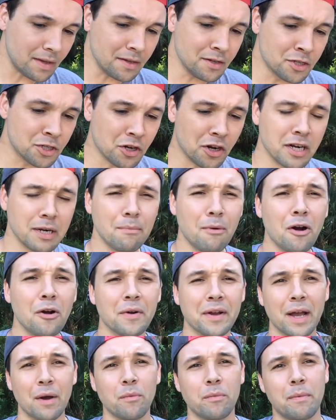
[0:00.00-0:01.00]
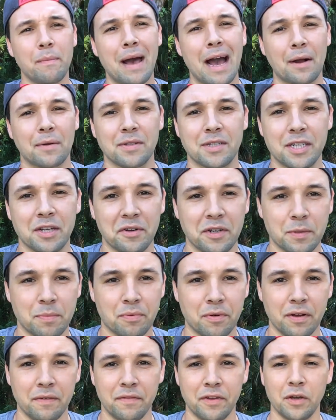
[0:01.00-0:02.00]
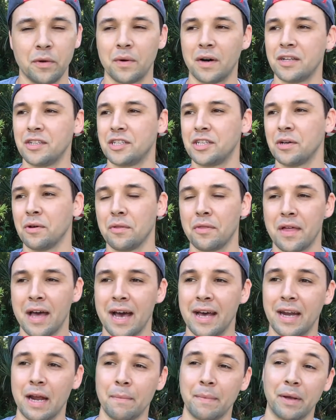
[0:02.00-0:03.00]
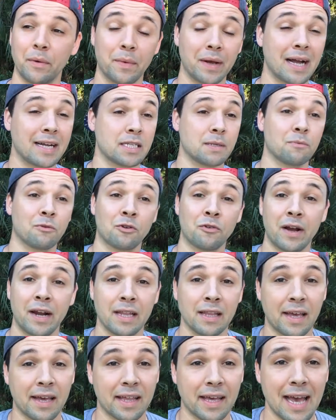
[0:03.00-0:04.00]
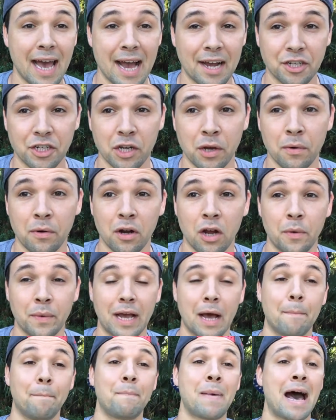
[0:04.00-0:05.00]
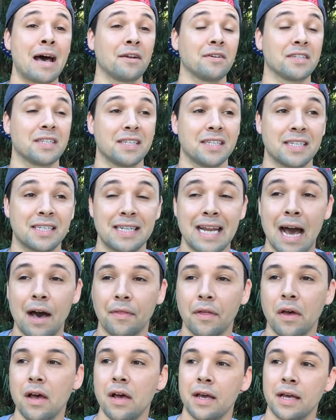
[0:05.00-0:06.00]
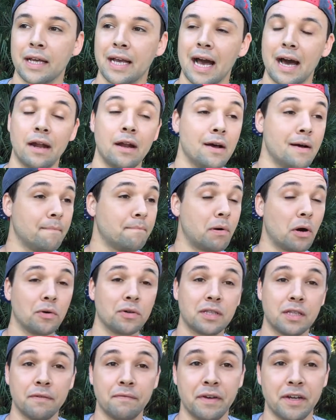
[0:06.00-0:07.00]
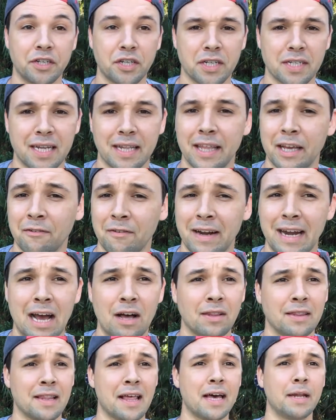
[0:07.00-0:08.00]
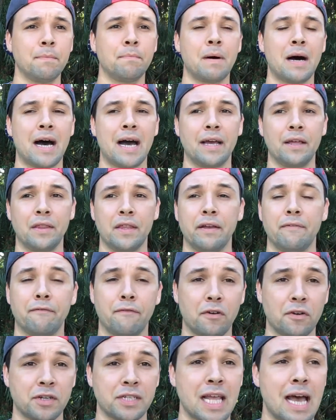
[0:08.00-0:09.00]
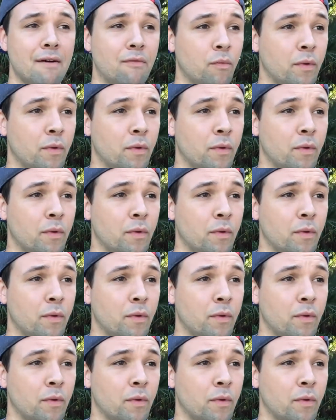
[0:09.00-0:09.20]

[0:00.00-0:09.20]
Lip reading: starting tomorrow again, we'll be back with a series preview. Until then, I mean, we got some great Atlantic action going on. We got battles in the South. We got both divisions, I think, right now led by the first half